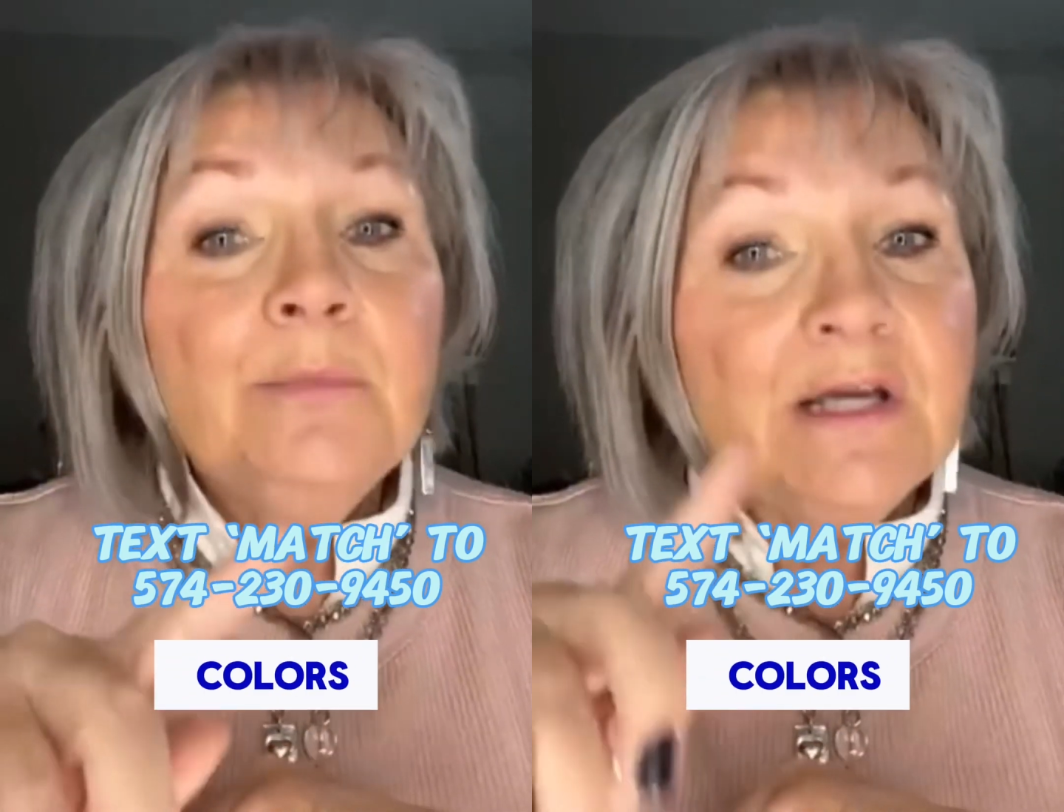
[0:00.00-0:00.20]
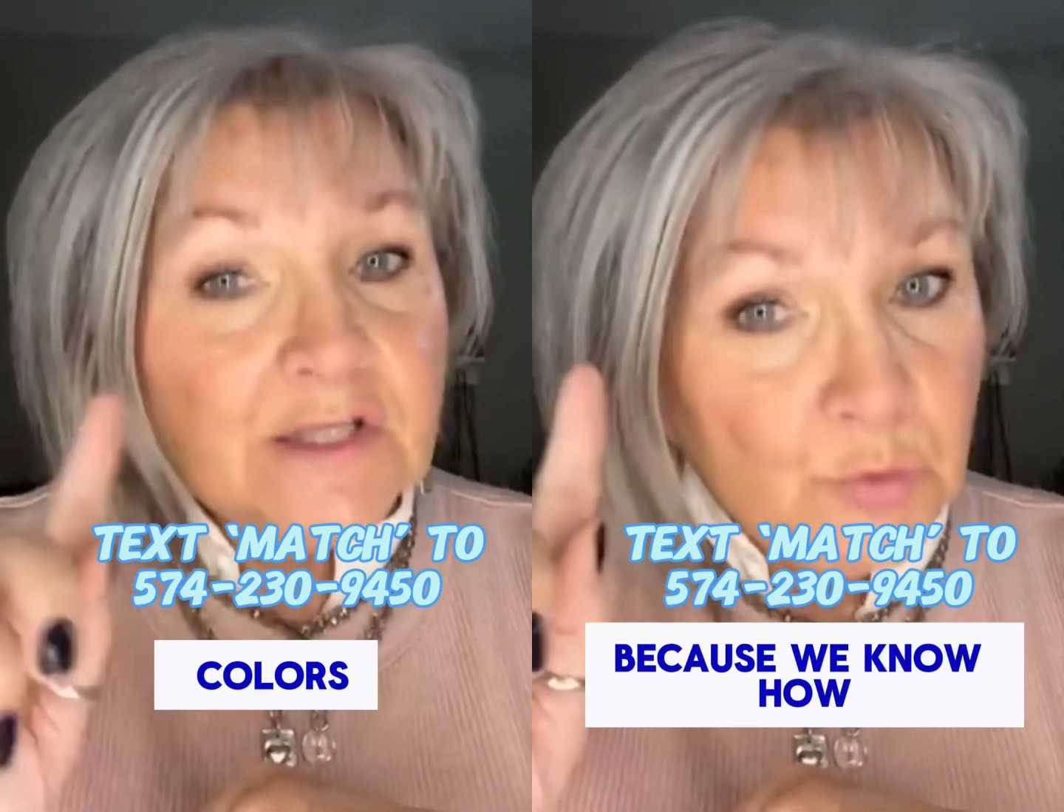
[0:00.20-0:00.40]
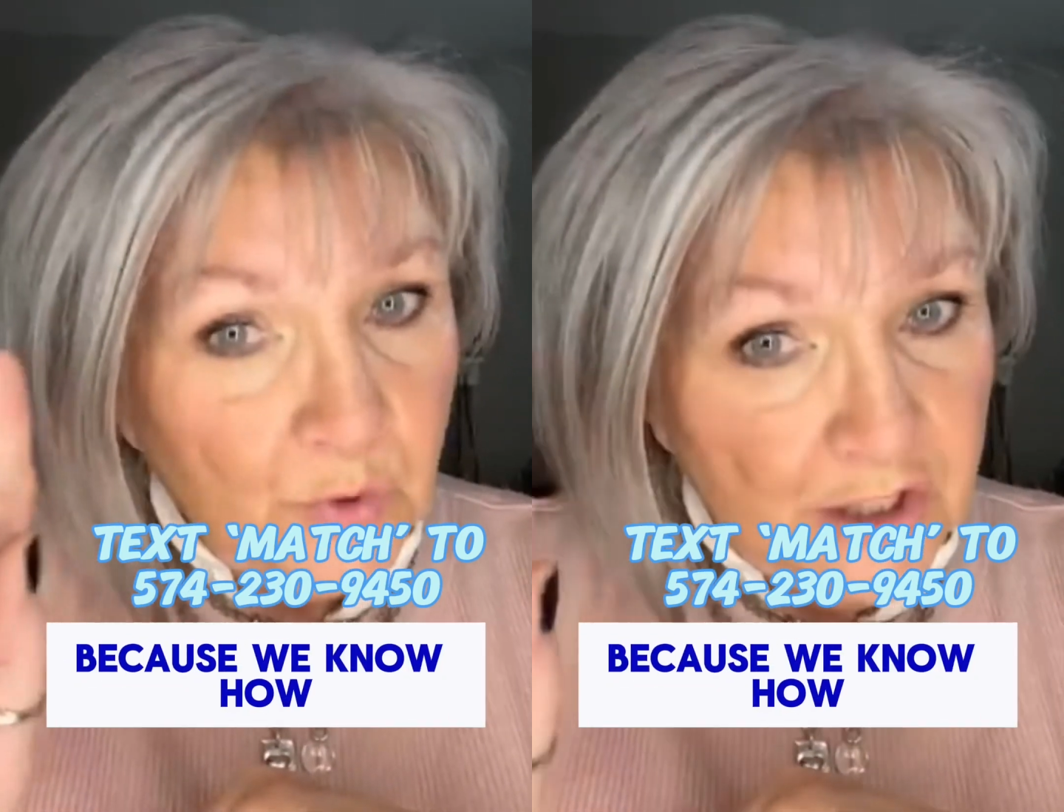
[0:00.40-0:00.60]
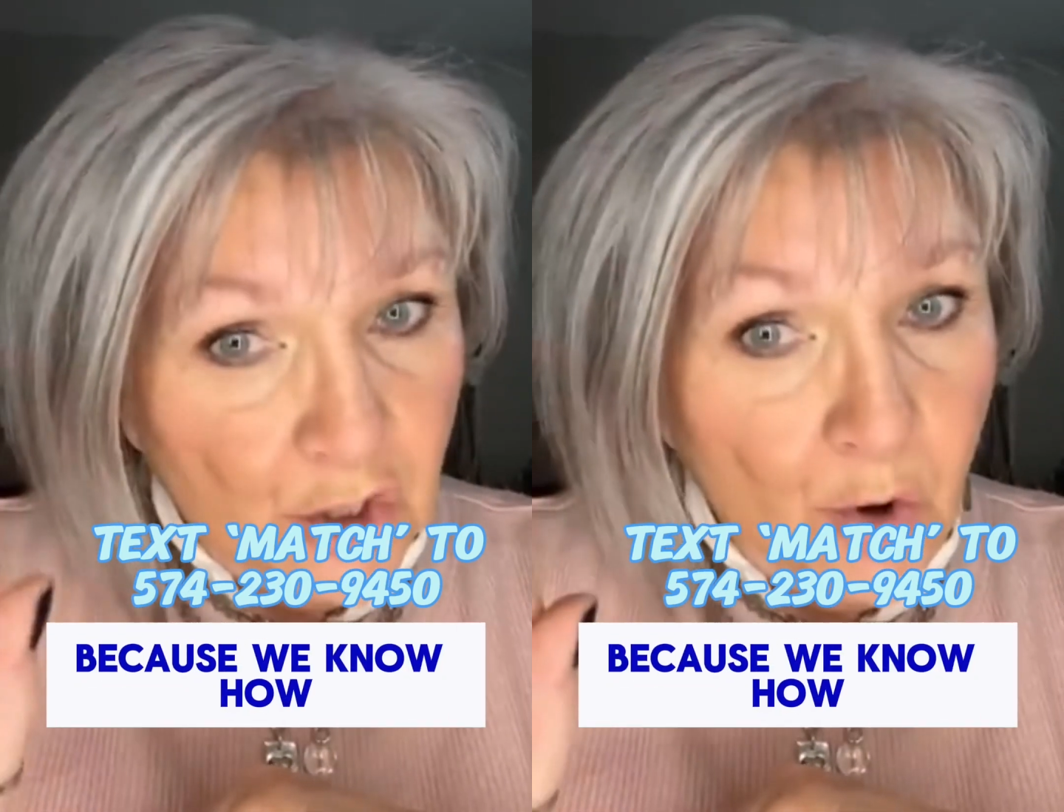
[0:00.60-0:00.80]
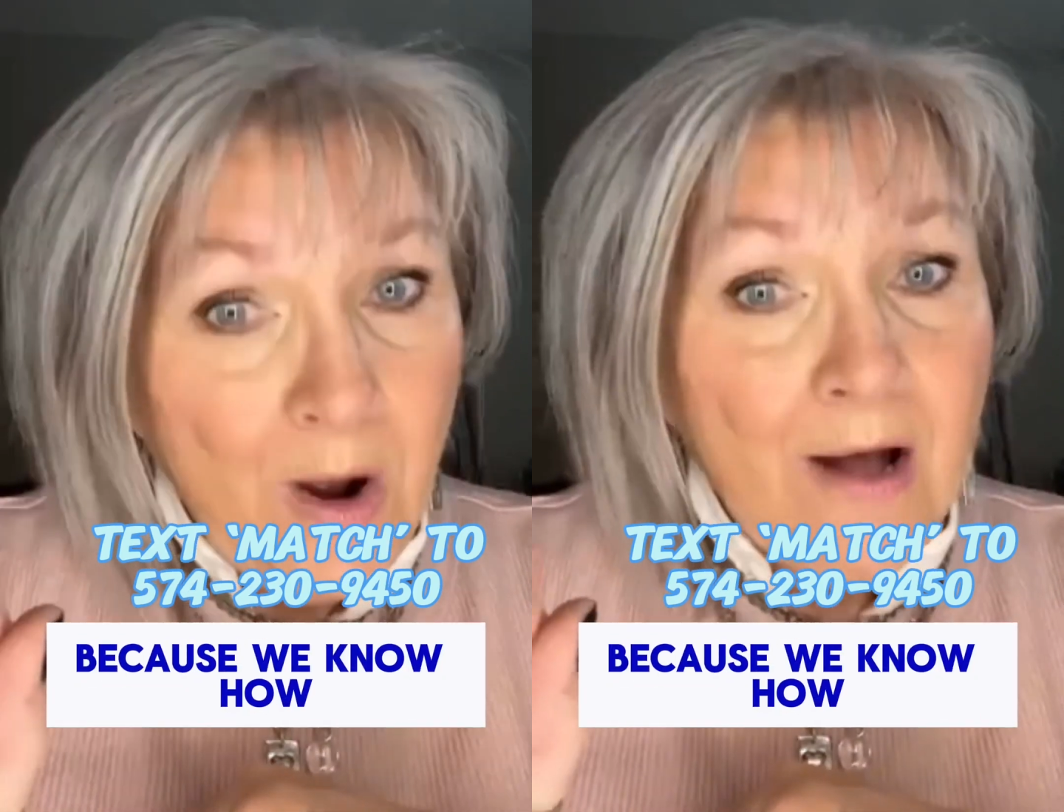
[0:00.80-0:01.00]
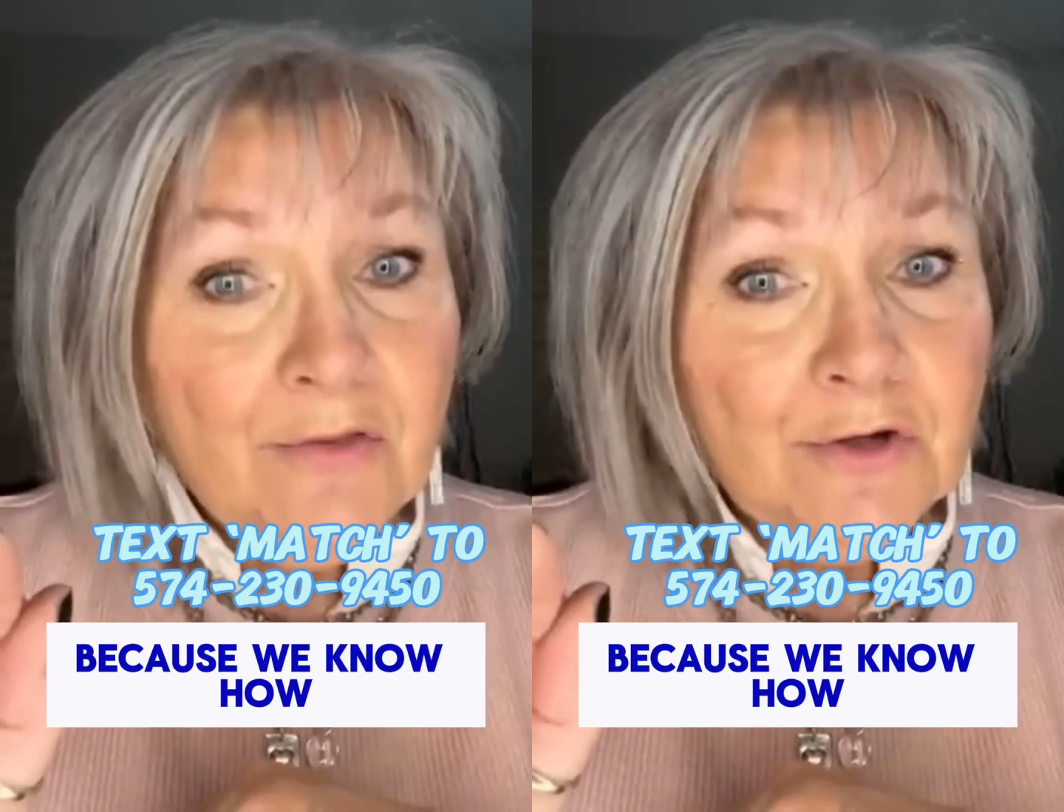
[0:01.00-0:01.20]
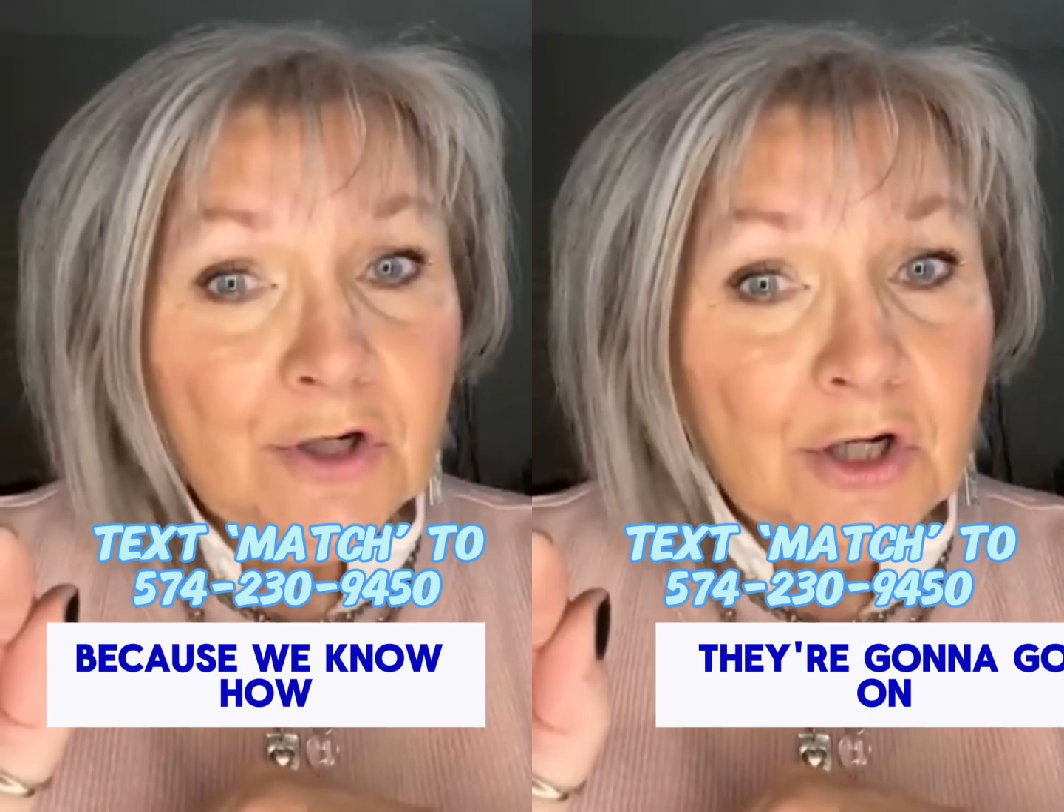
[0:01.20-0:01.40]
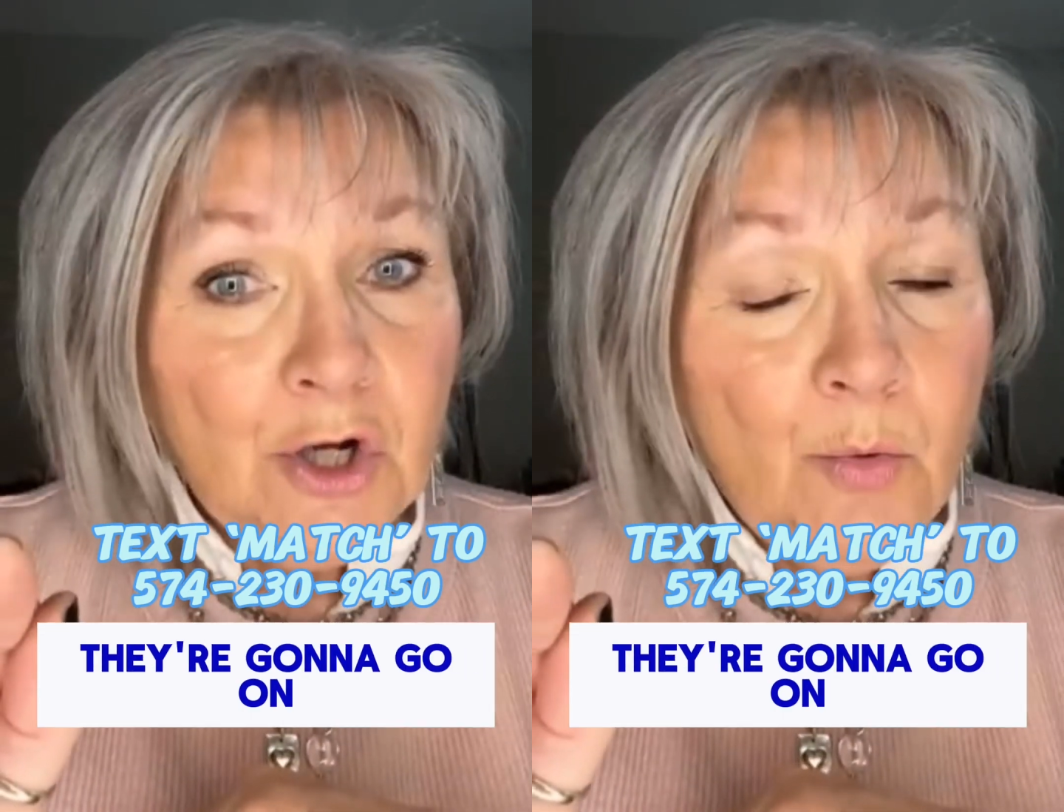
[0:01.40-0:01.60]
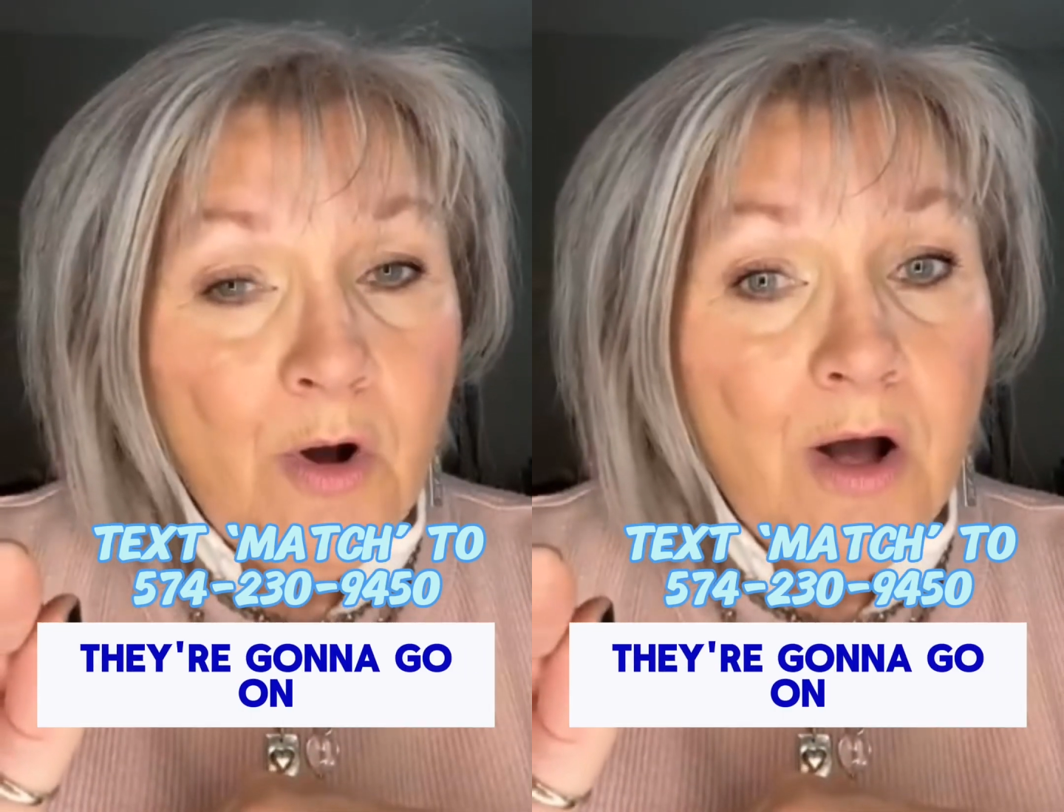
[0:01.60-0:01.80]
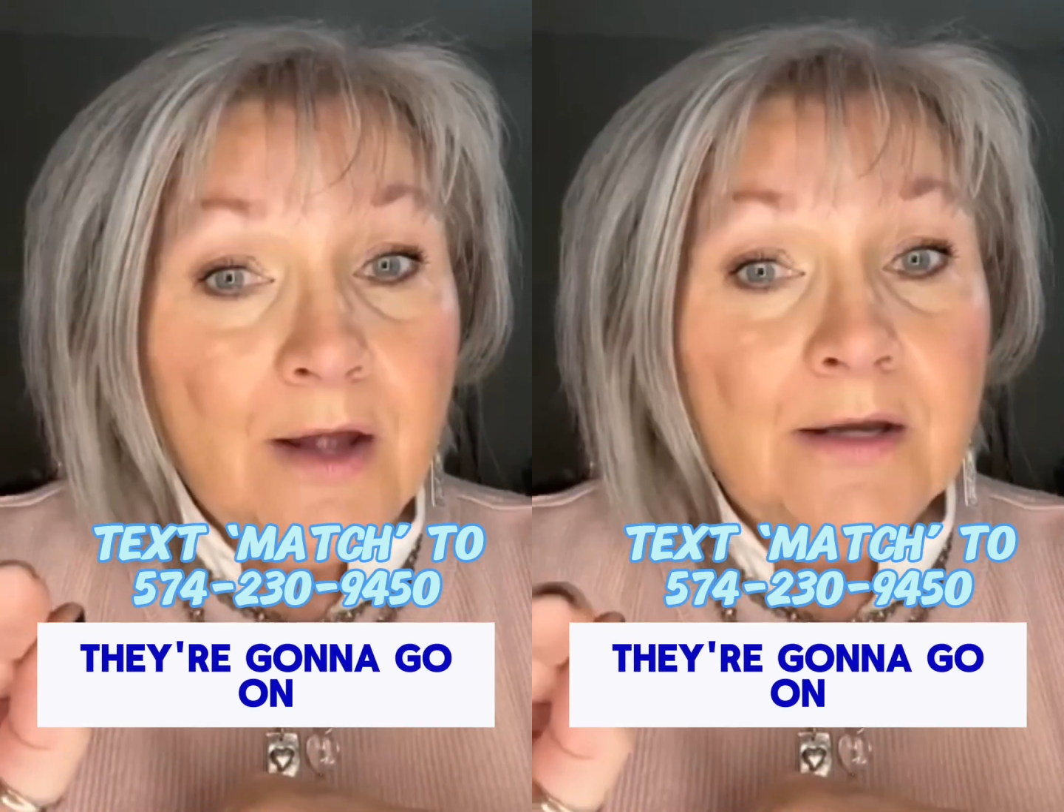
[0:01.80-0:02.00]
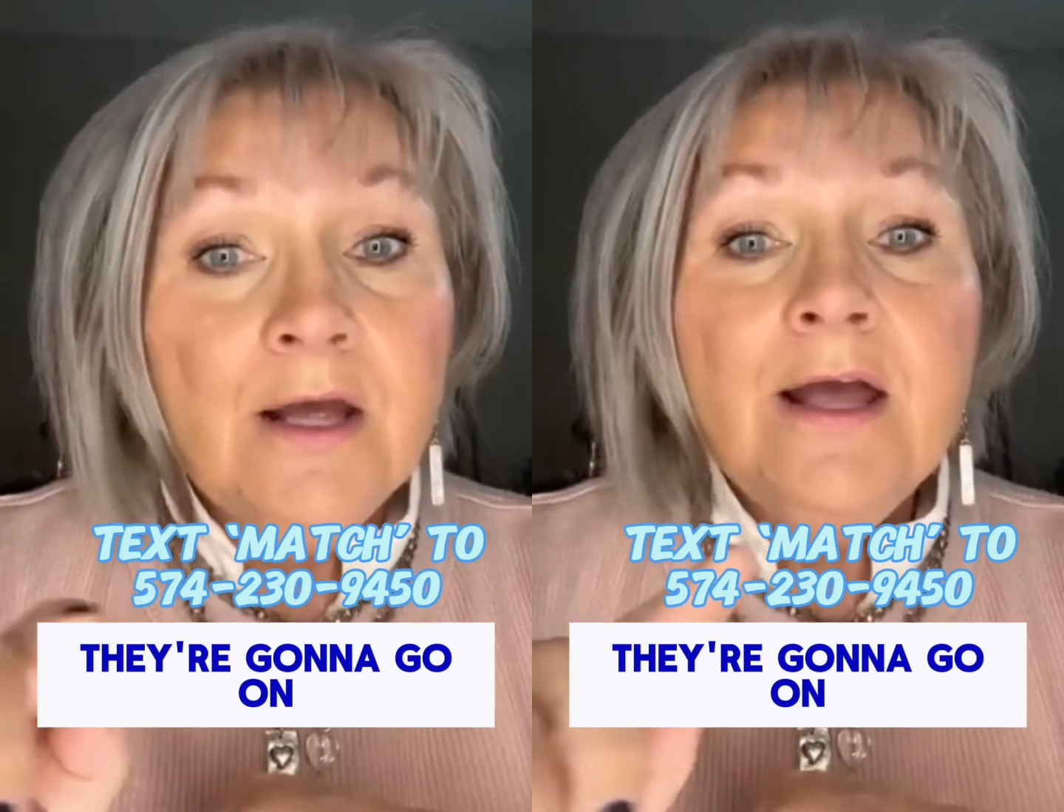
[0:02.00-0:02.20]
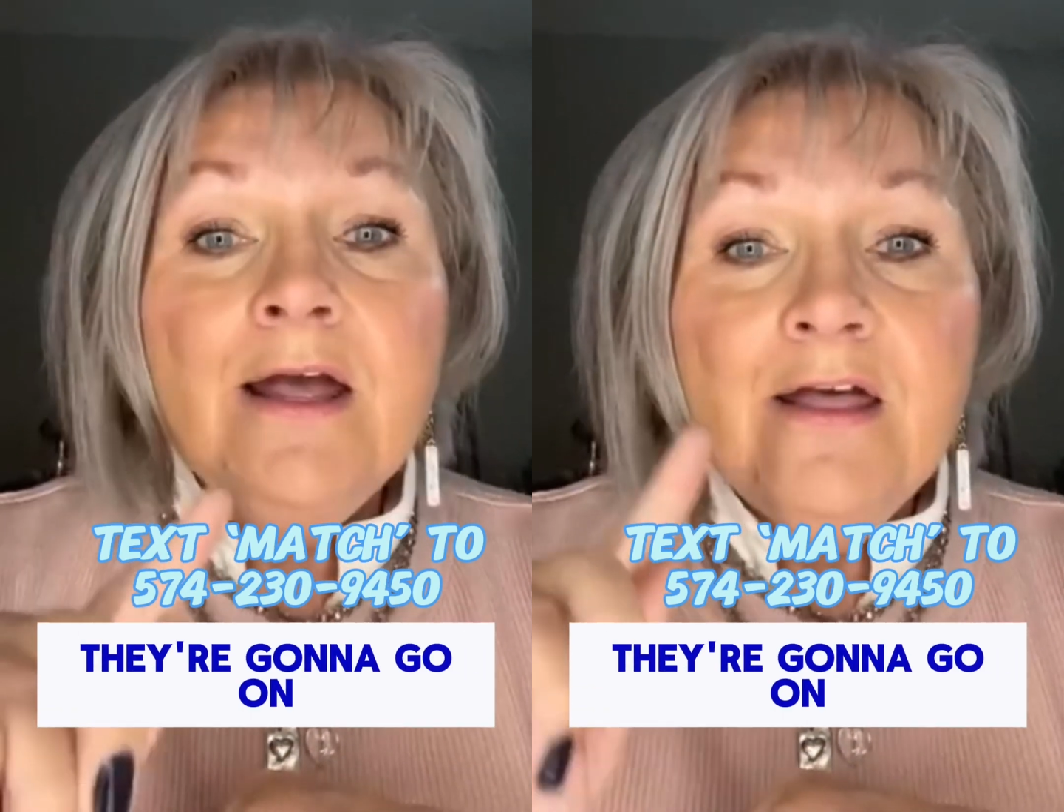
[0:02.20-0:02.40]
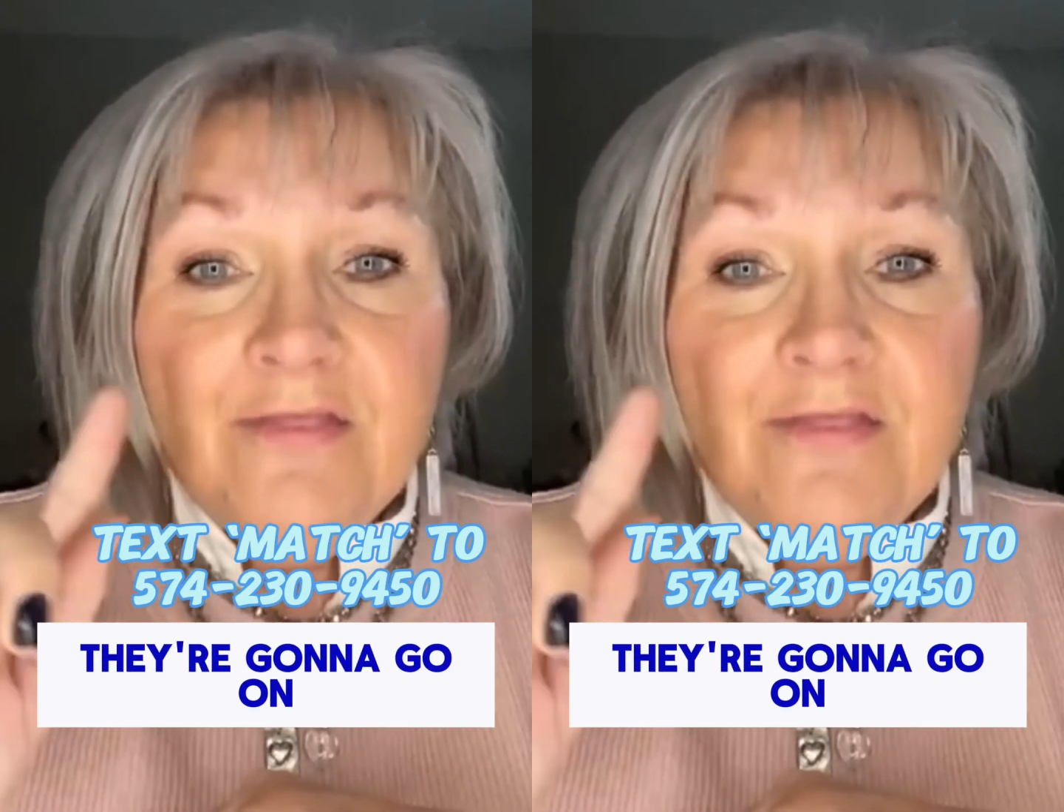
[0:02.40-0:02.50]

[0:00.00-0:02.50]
because we know how they're going to go on,